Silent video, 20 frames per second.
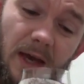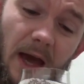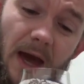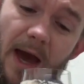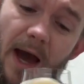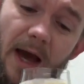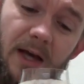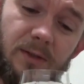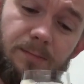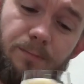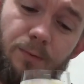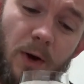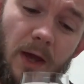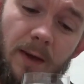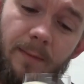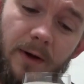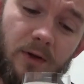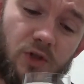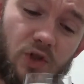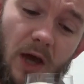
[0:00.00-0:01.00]
it has
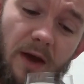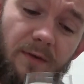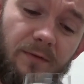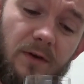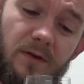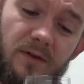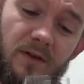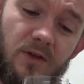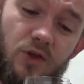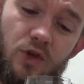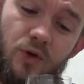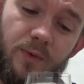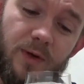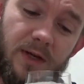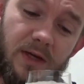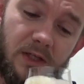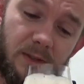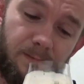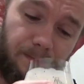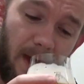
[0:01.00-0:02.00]
pretty much everything you would
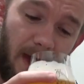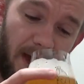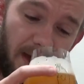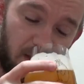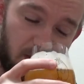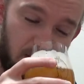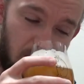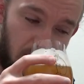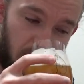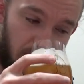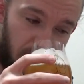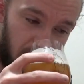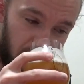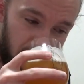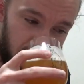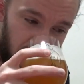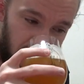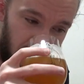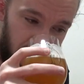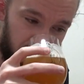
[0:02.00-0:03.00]
expect
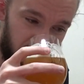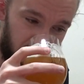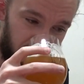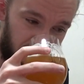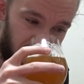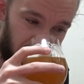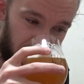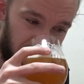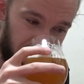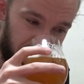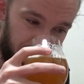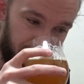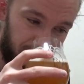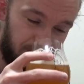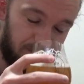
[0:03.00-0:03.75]
in terms of a,